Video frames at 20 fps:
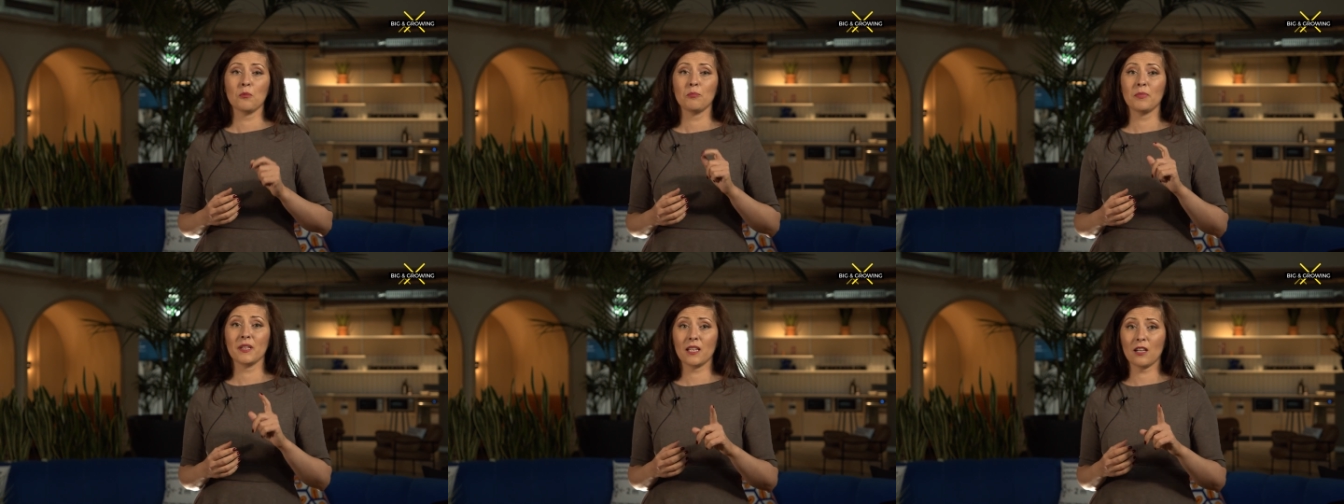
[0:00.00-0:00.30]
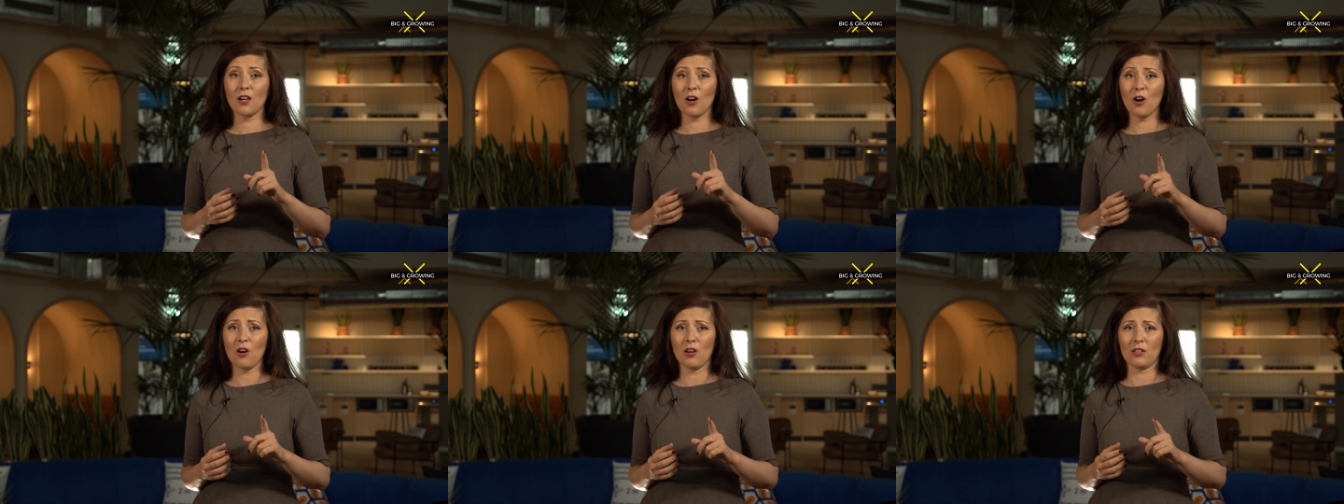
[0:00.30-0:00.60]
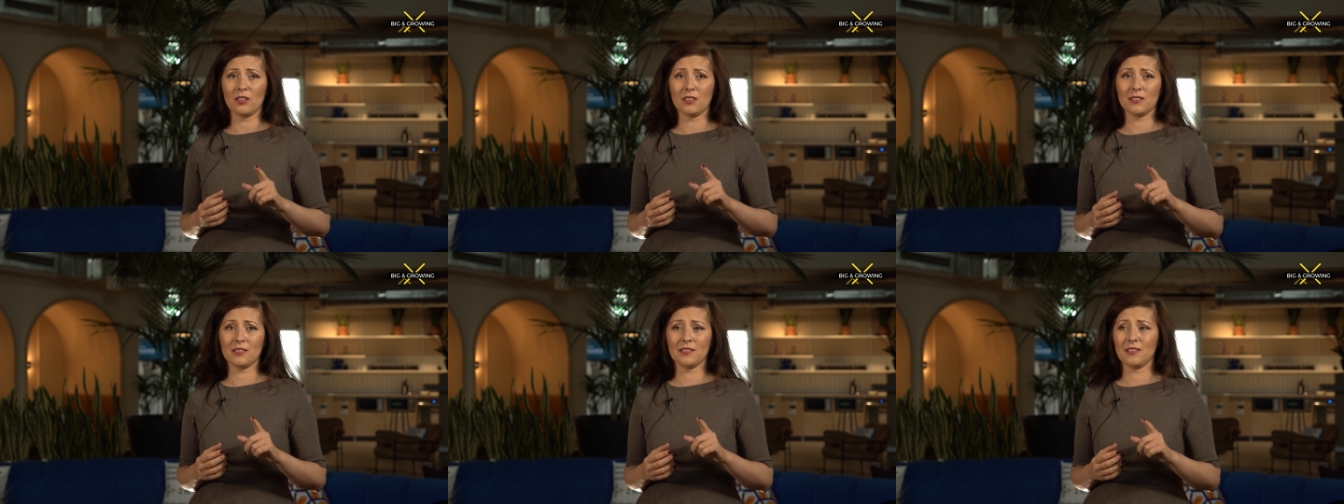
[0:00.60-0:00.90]

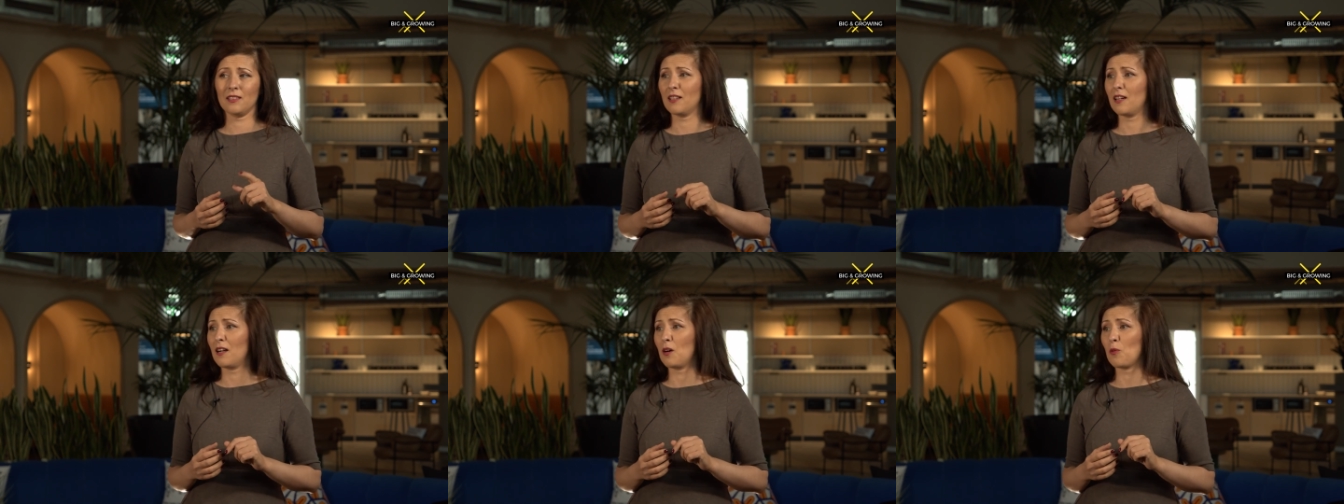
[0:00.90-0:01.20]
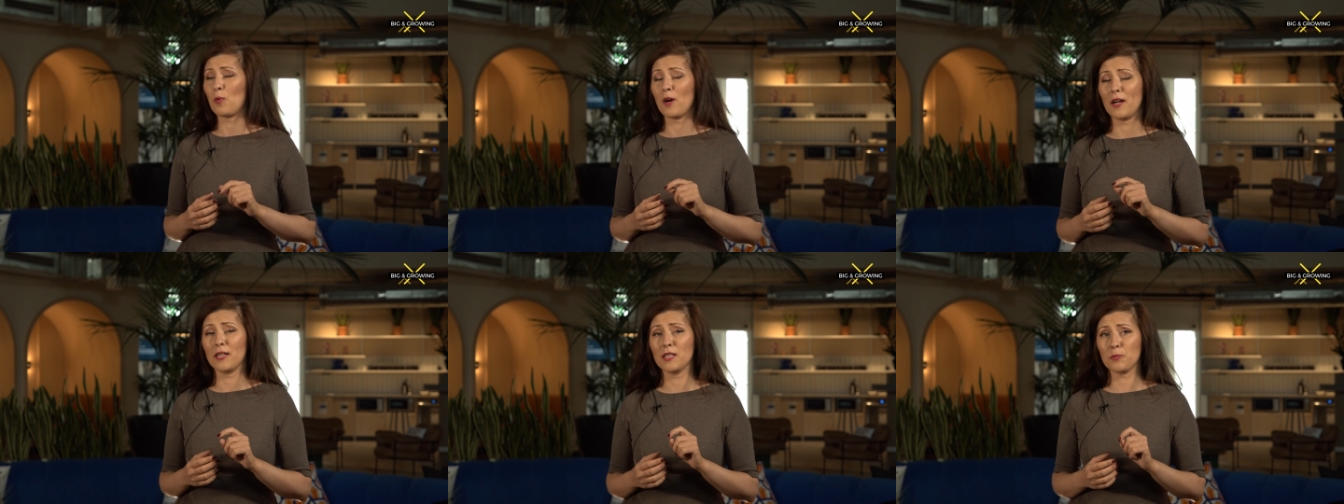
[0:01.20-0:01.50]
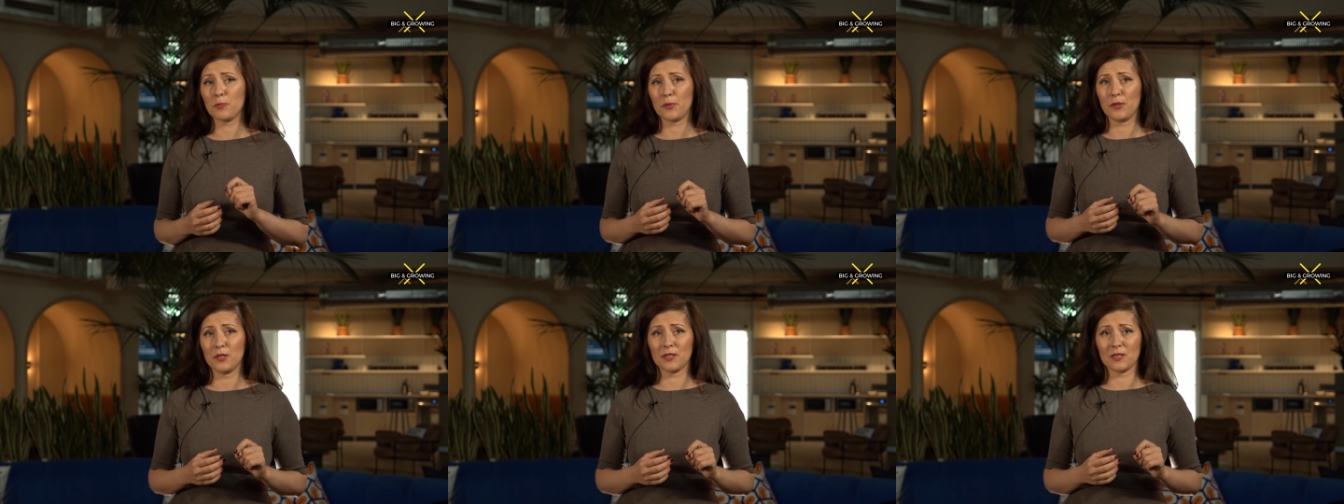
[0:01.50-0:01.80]
Because a
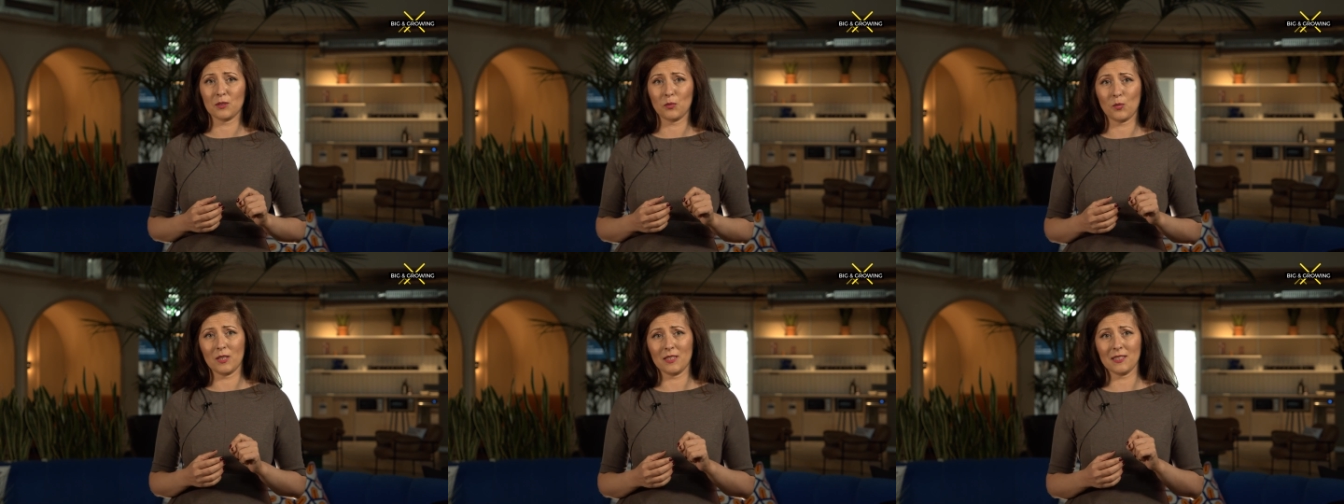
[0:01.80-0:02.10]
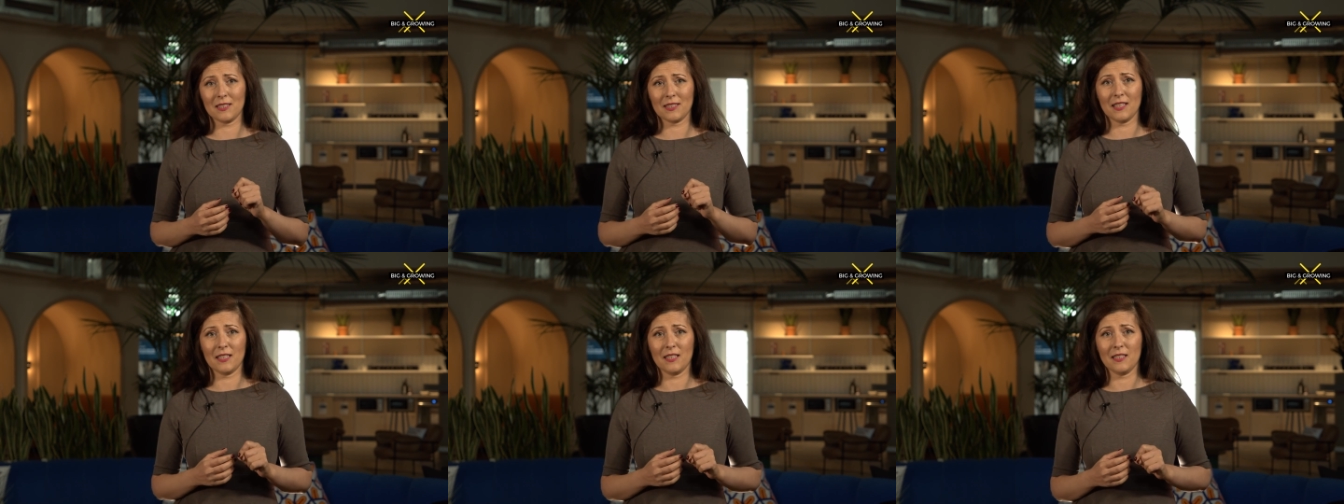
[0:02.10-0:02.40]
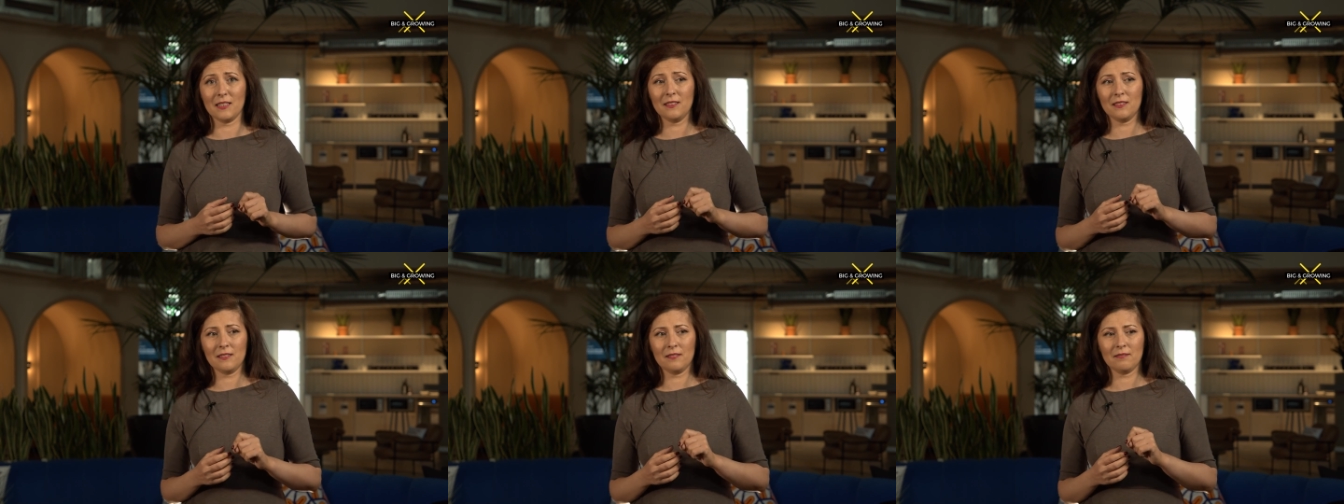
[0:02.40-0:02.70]
wise person once
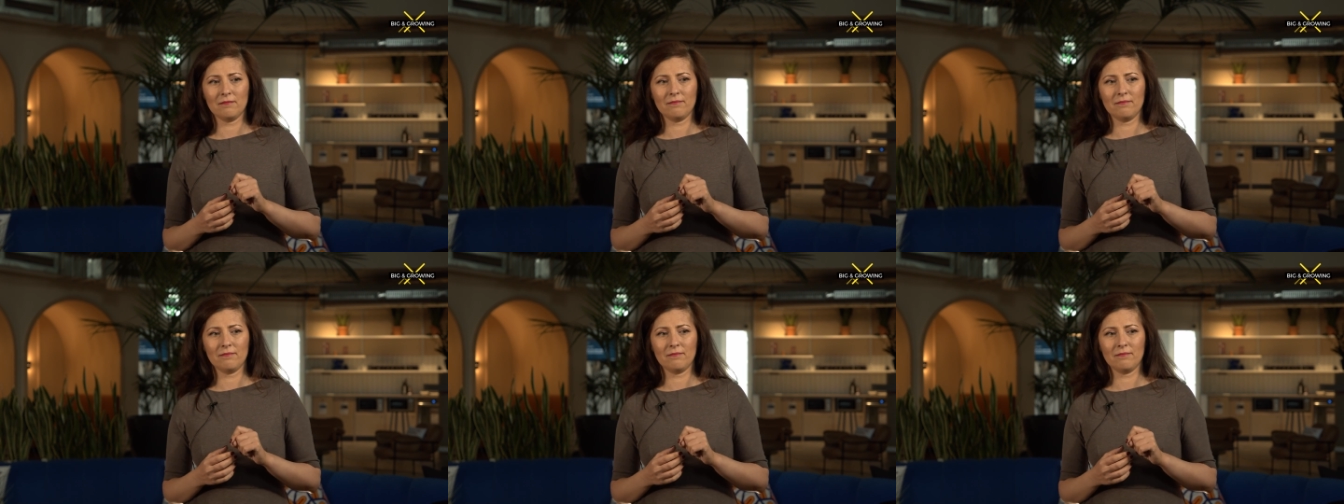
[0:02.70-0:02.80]
said,